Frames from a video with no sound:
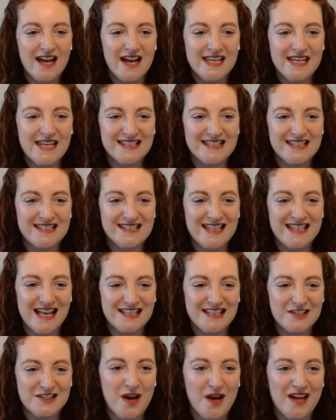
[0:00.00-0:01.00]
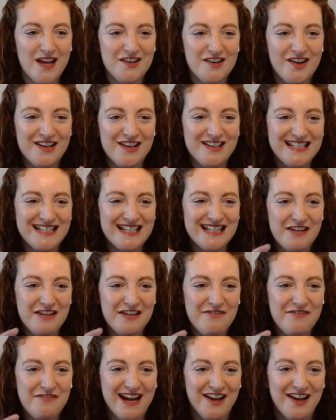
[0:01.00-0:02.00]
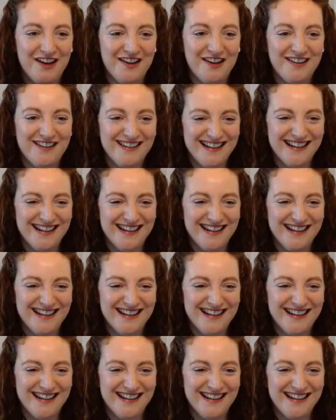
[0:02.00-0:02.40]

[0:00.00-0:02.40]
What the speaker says: that's quite a nice cliffhanger.